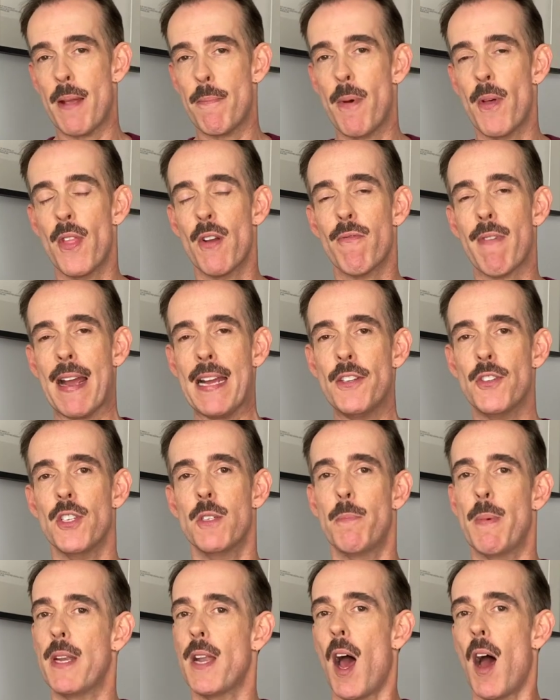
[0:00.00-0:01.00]
but the range has
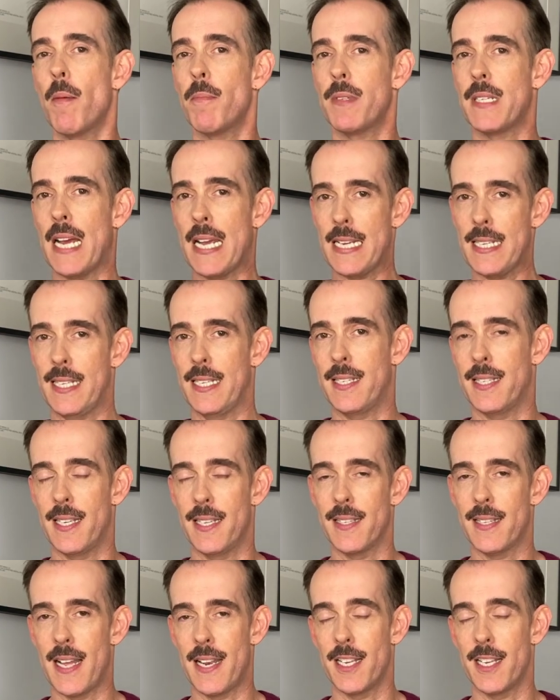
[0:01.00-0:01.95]
been updated since then.